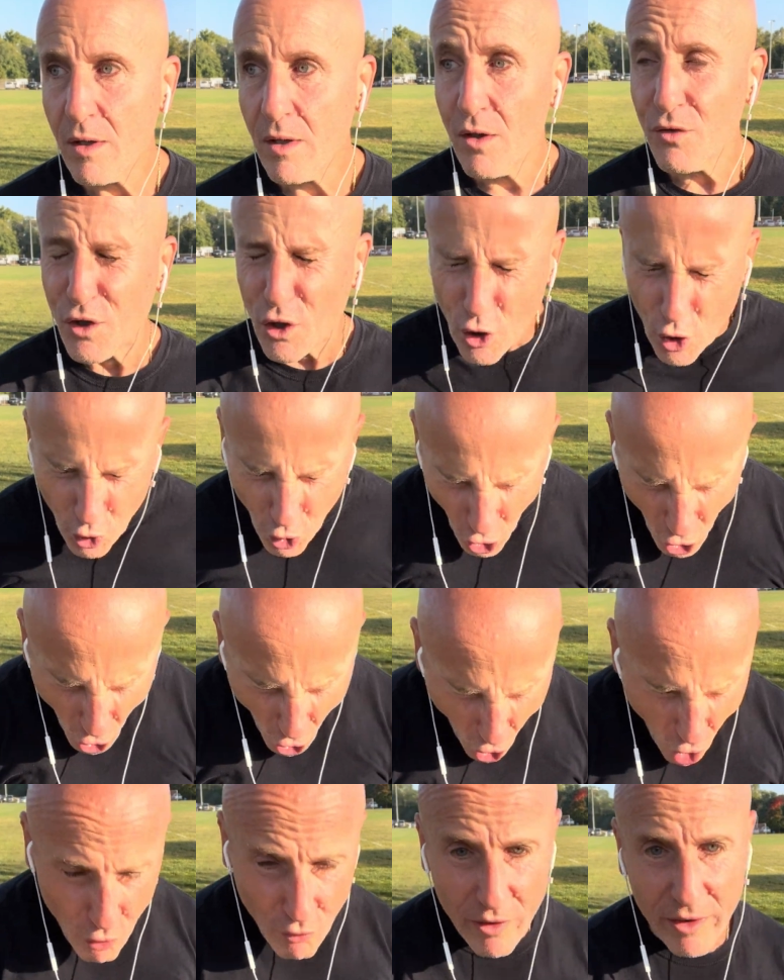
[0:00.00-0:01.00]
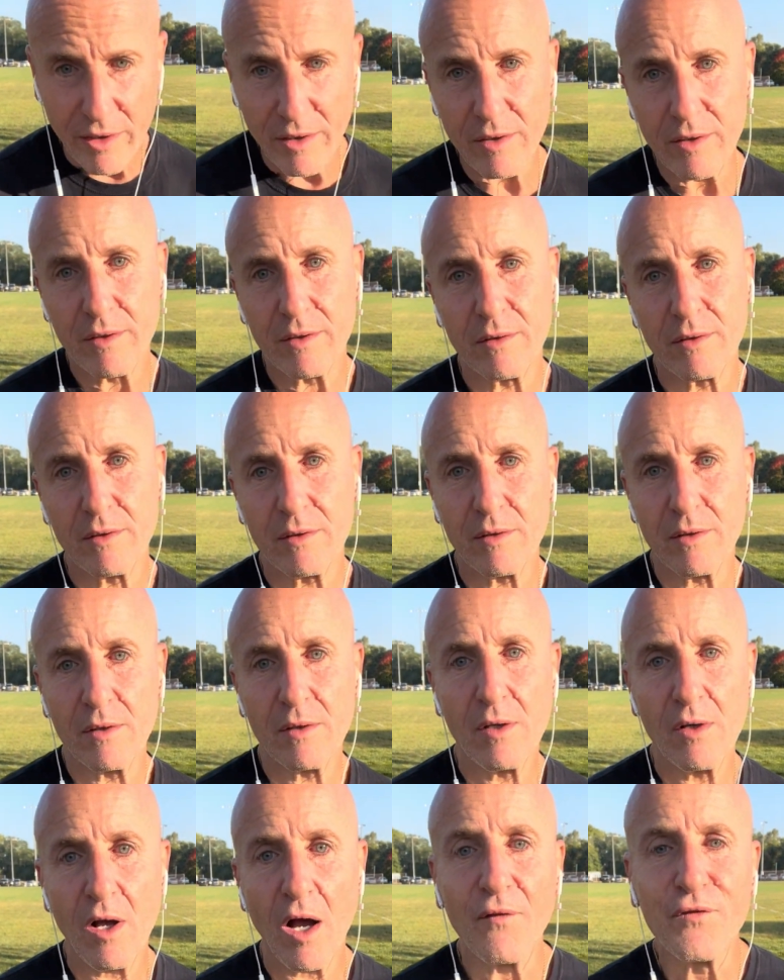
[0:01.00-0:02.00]
the glory
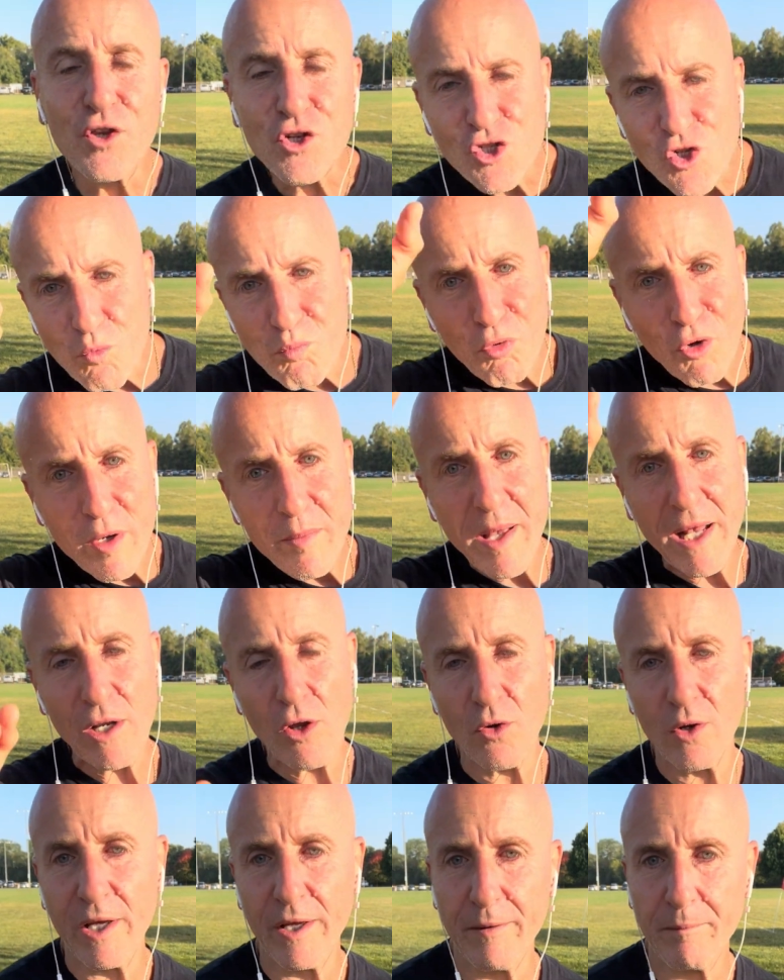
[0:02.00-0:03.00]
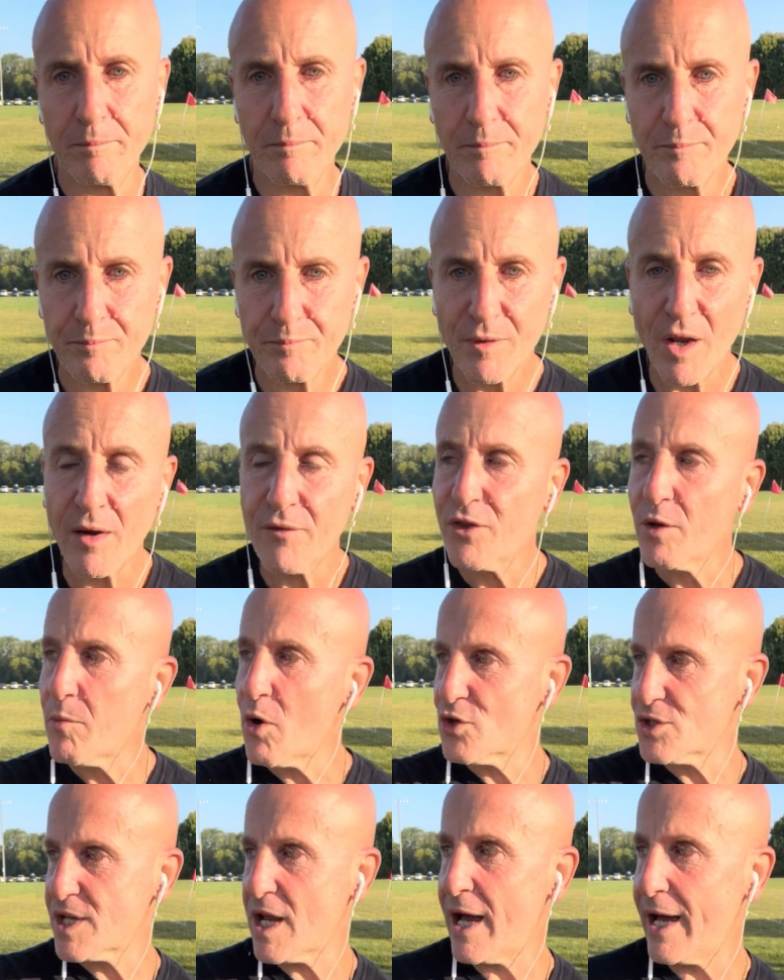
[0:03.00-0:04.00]
of the Supreme Elohim, of the
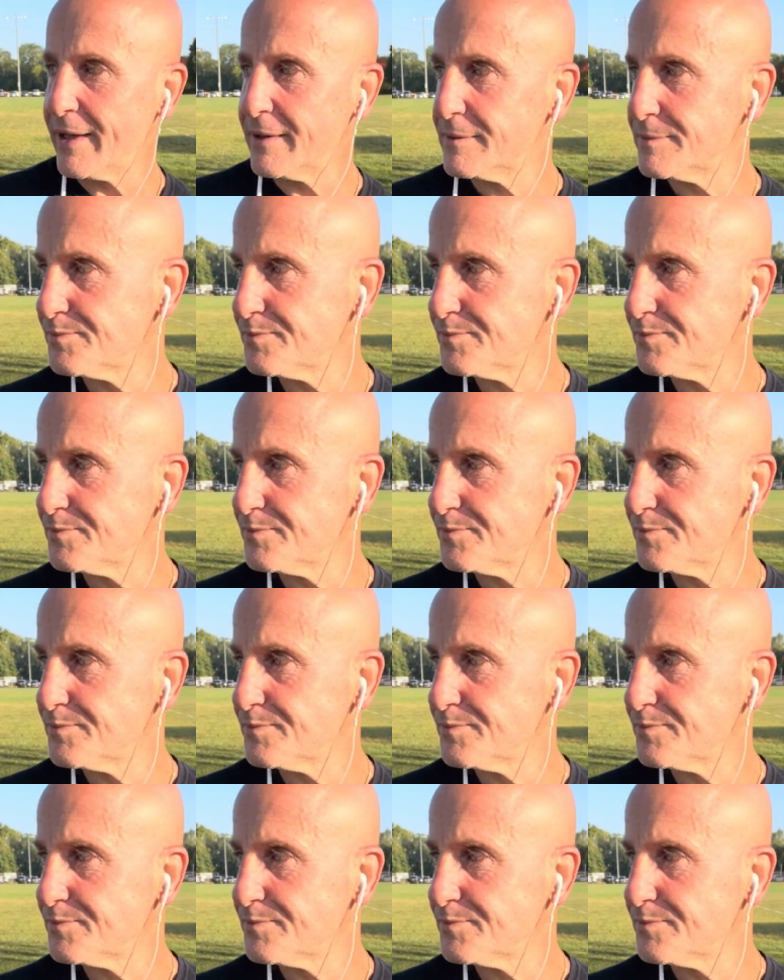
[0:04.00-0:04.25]
Most High.